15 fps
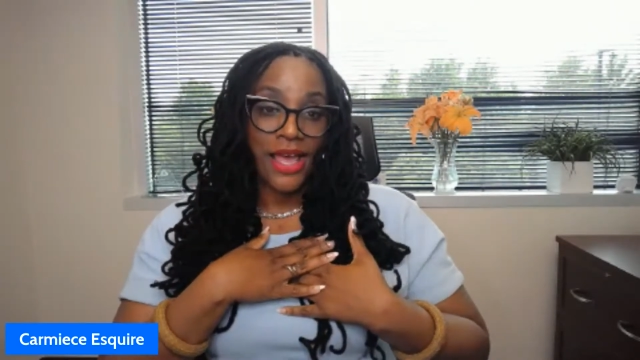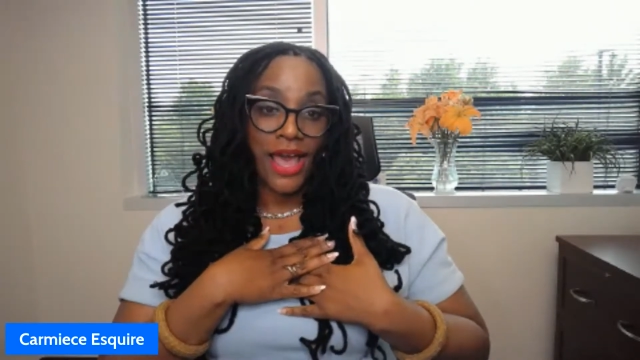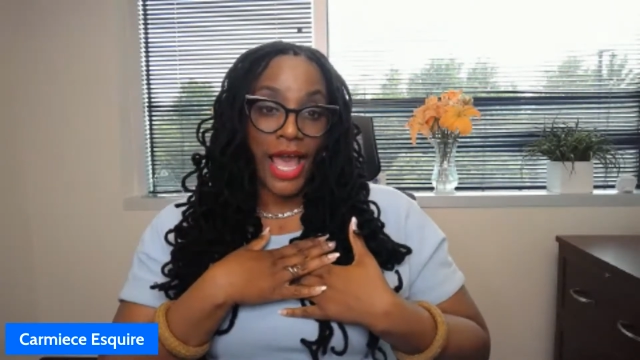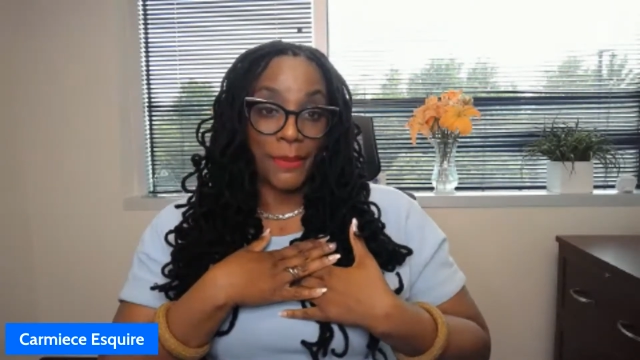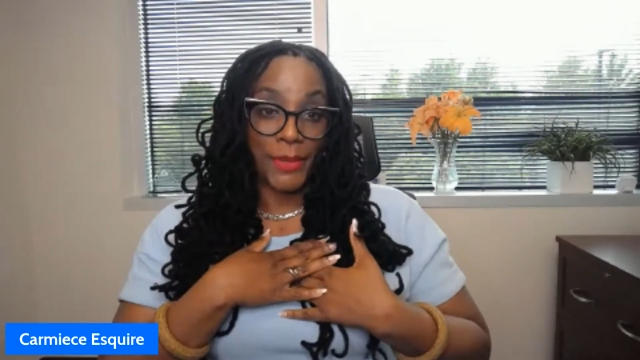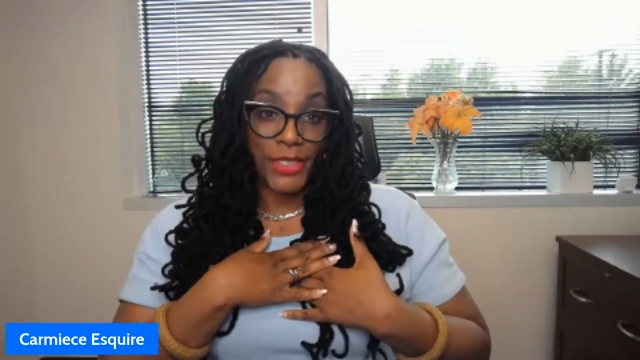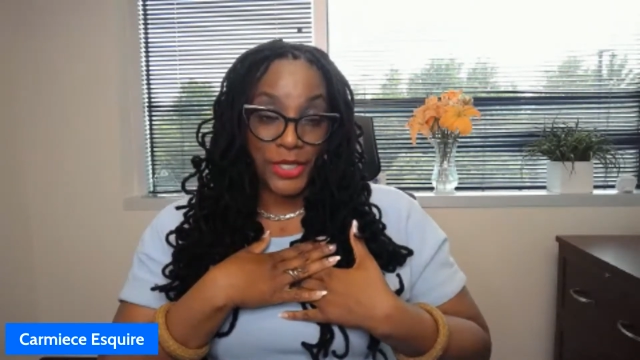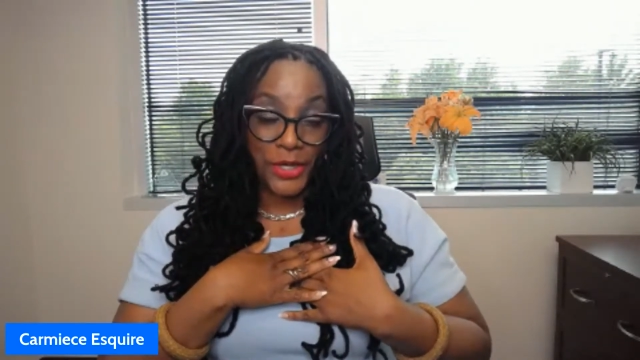
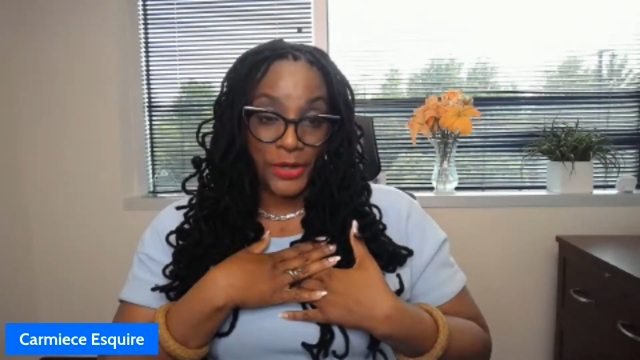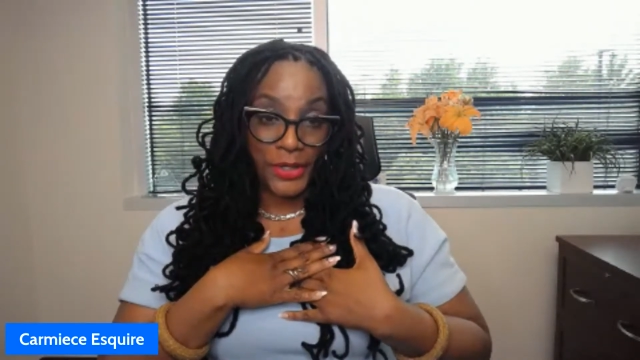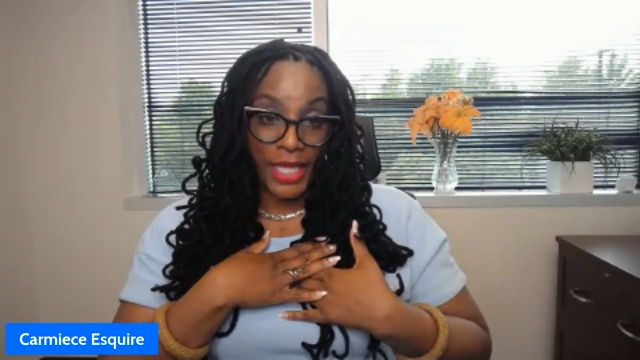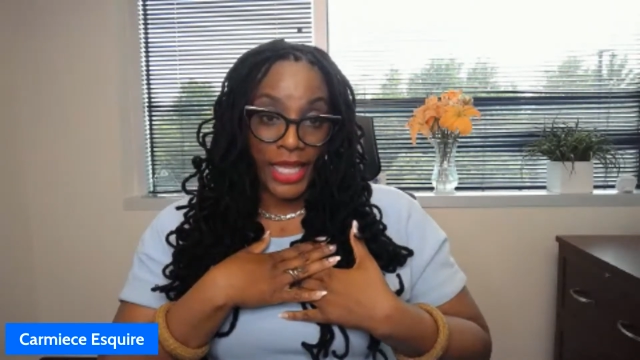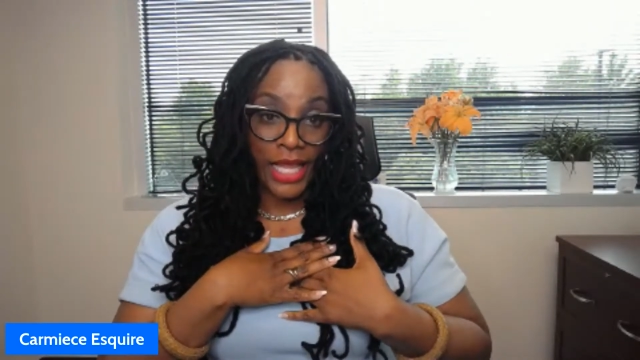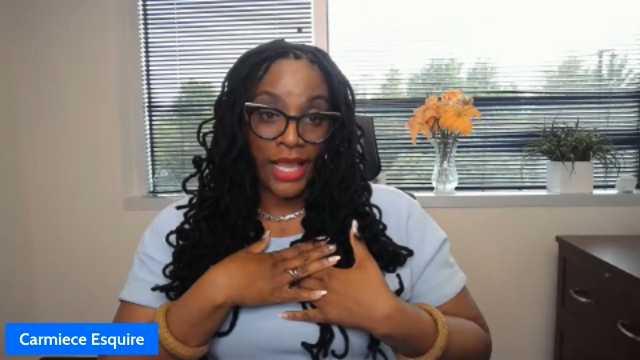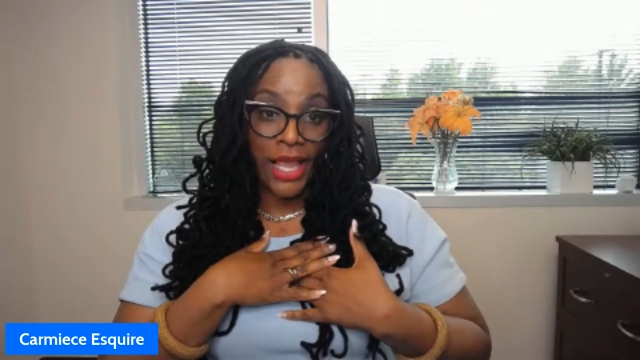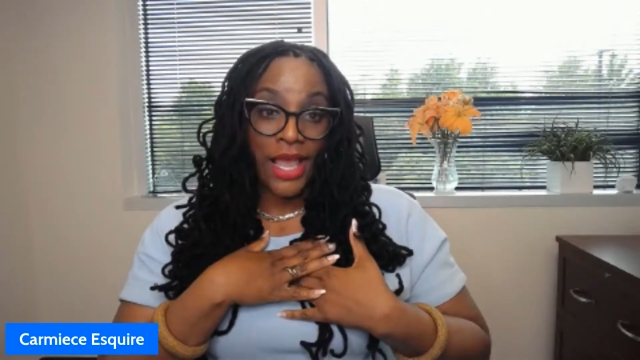I'm
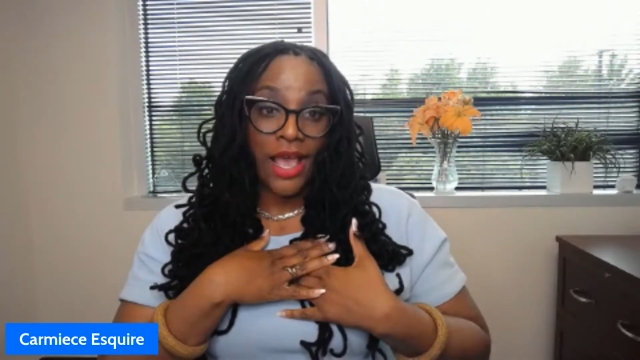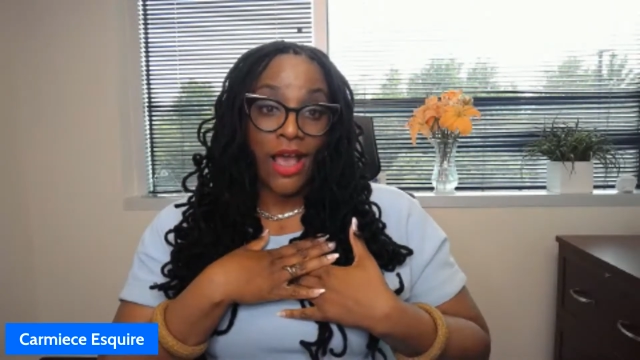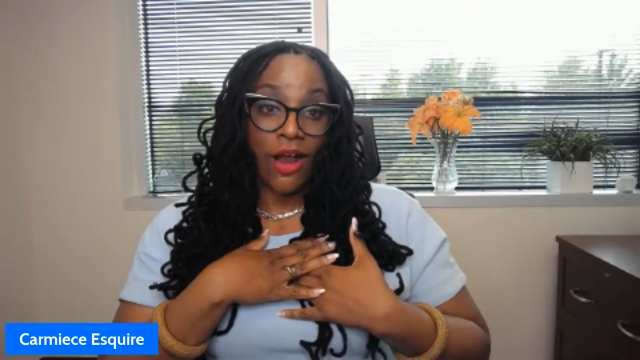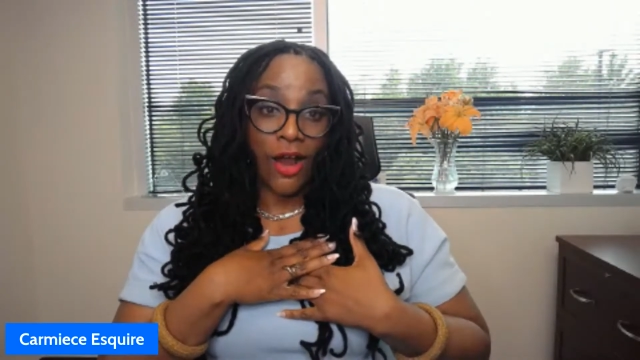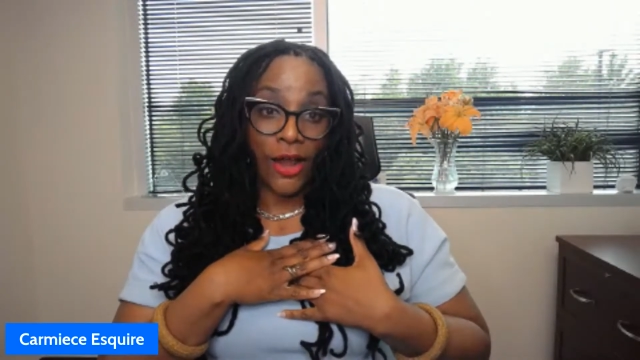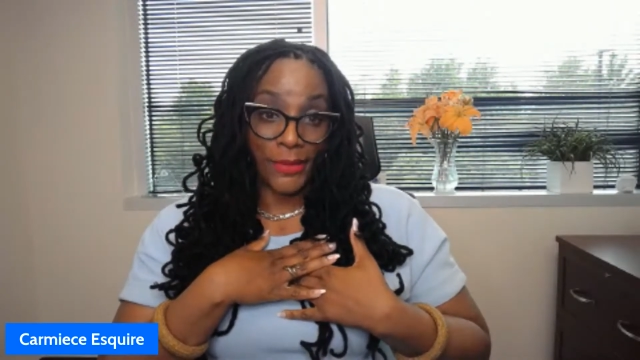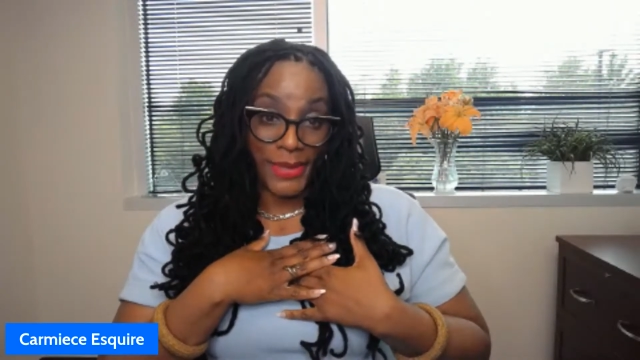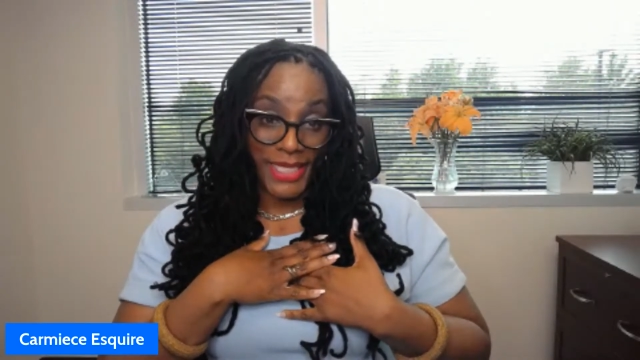attorney
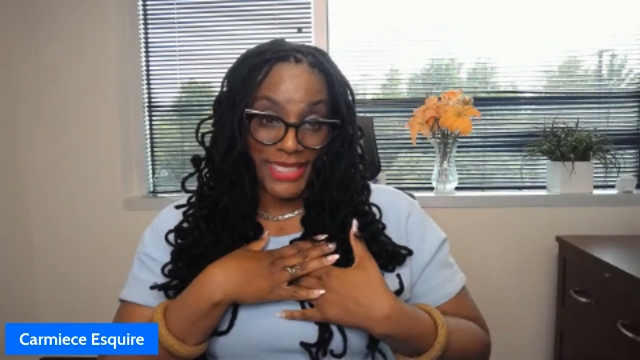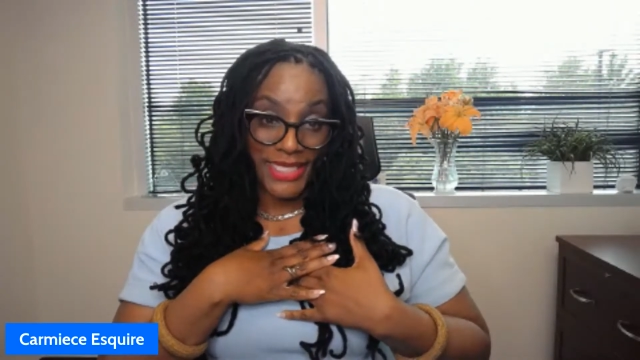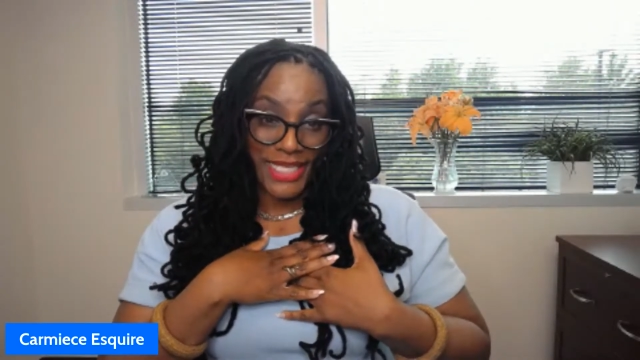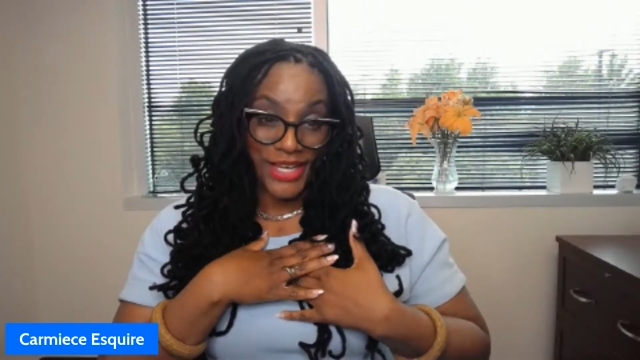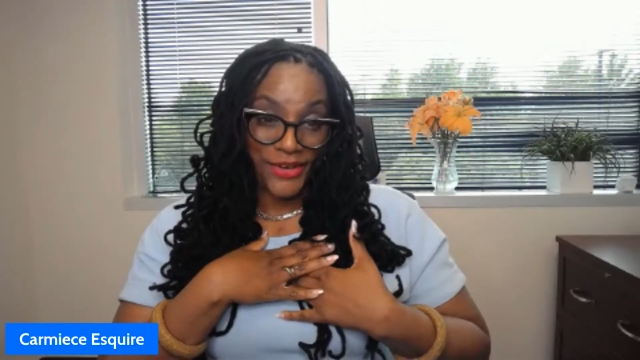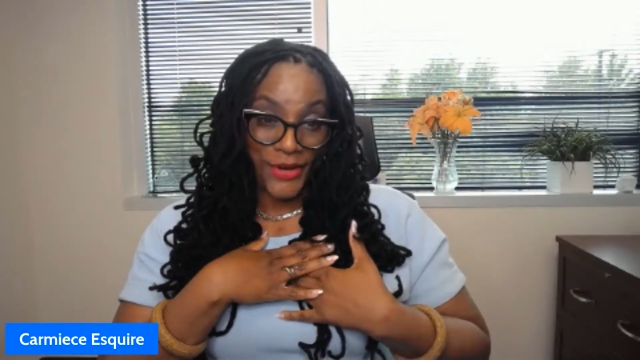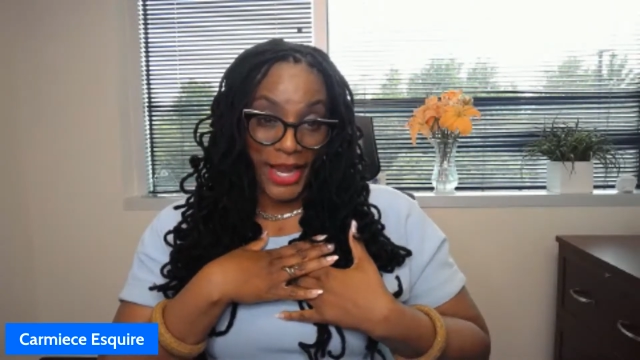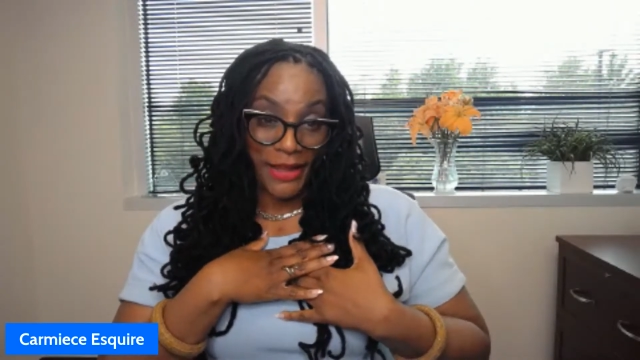Carmiece
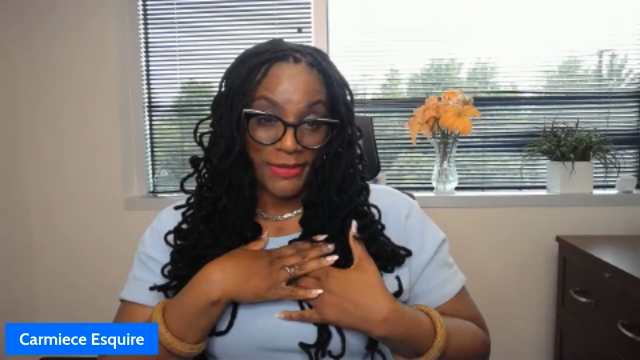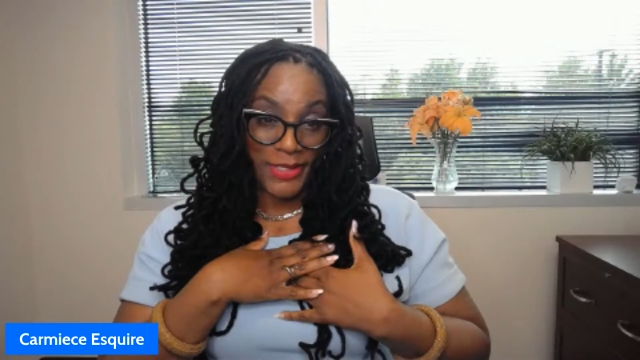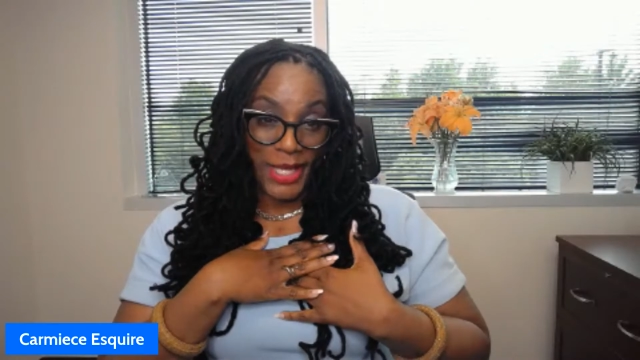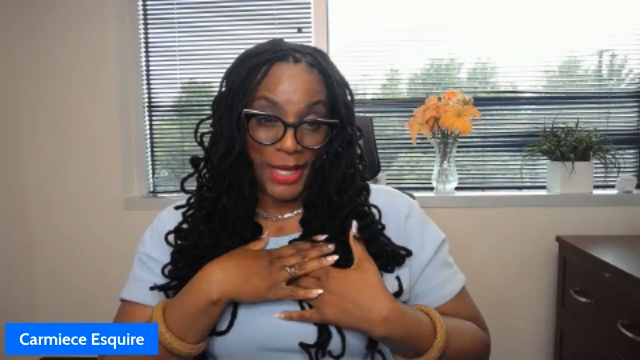T. Graves.